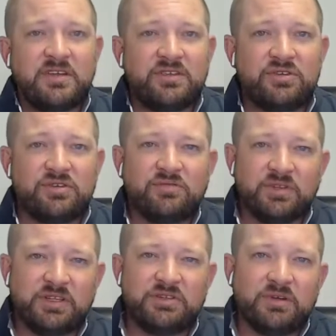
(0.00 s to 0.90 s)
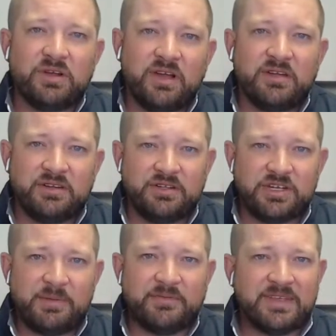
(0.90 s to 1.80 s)
you can really do a good
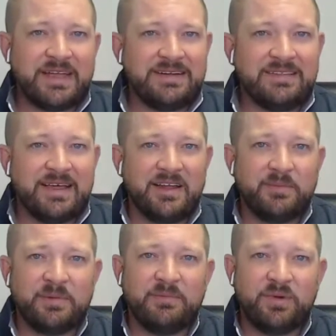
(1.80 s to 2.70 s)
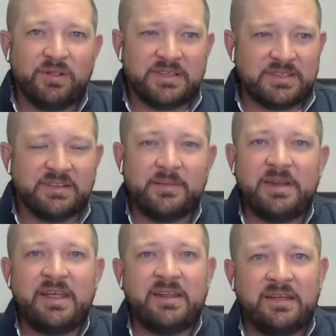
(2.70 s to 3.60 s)
job of tightening that up and more or less
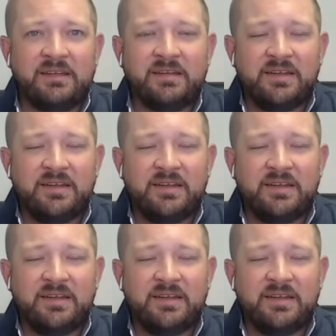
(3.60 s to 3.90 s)
eliminating,